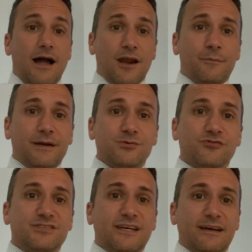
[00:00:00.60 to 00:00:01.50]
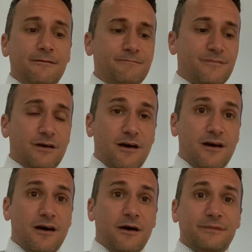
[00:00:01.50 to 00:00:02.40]
Hello, my name is Chris Taylor.
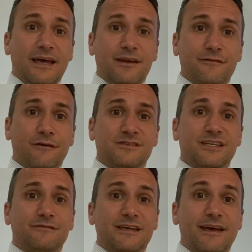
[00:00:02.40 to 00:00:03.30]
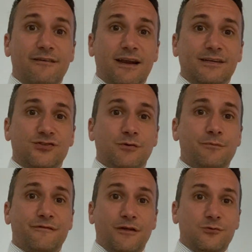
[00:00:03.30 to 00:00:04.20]
I'm the Head of Health and Safety here at Lanes
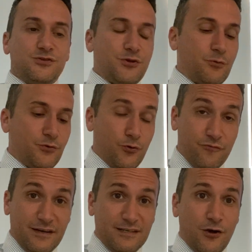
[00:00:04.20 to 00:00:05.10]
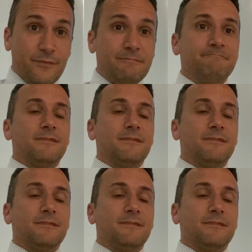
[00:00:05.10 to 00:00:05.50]
Group, for those who don't already know me.